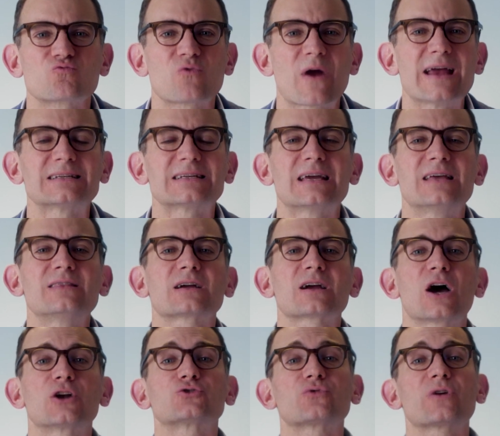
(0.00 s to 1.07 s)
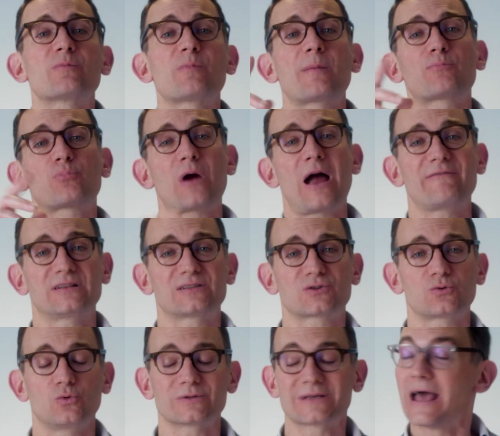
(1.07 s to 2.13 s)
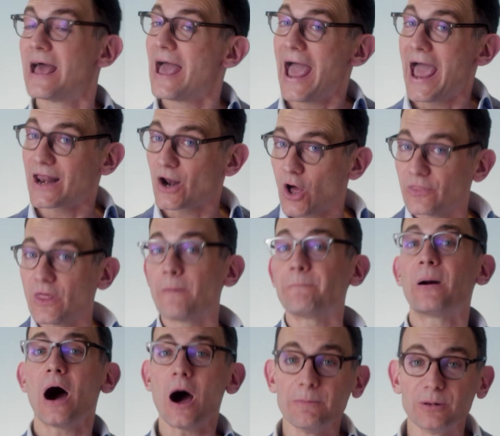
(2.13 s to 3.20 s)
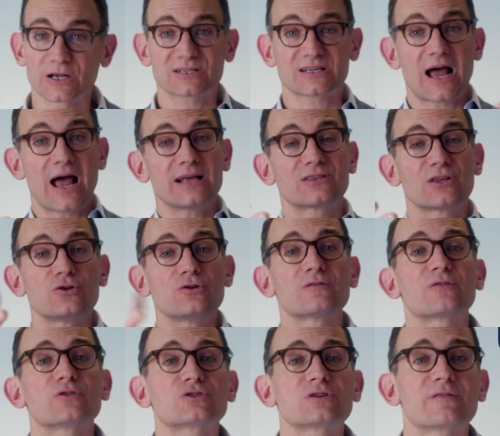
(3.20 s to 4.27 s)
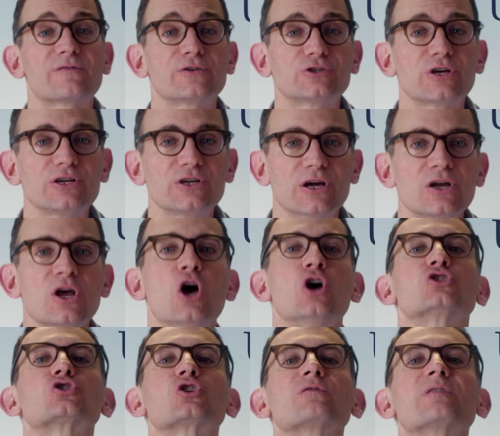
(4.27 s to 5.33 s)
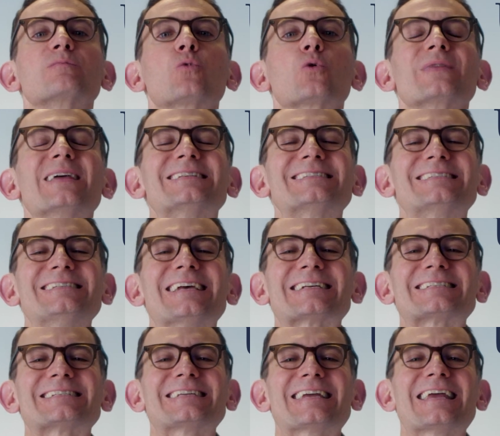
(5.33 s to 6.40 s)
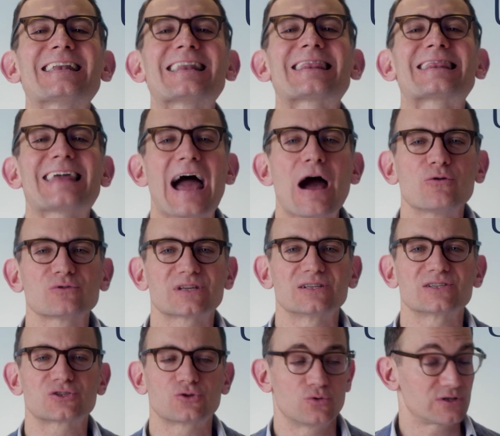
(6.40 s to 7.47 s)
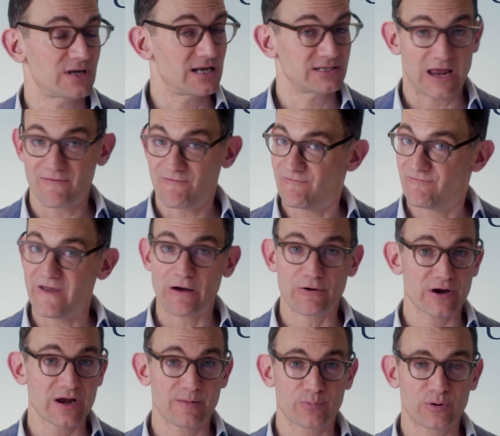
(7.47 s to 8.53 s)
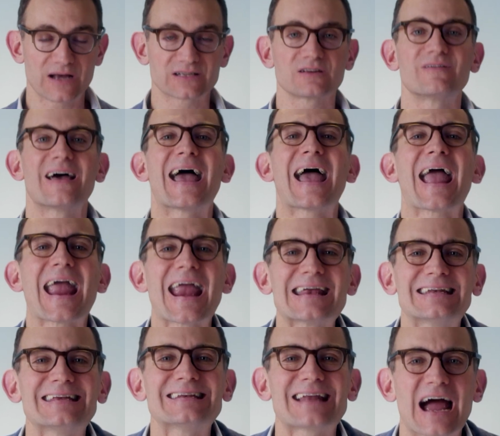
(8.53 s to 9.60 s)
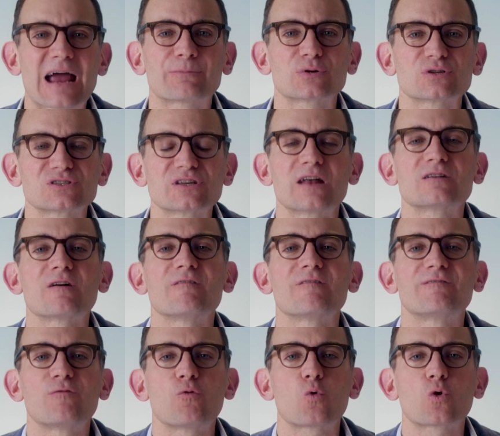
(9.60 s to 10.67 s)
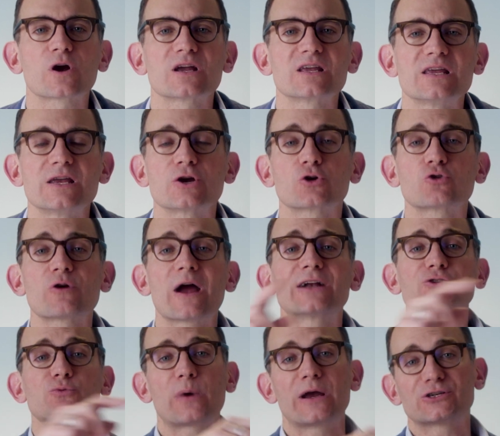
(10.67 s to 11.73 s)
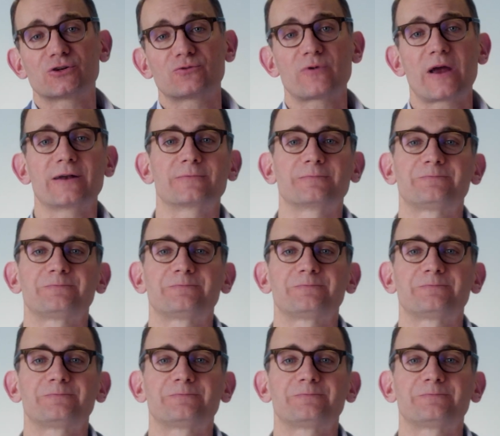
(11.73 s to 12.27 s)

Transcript: rate in the country among private schools. And on the public side, the University of Virginia, serving more than sixteen thousand students, has a very impressive eighty-nine percent four-year graduation rate.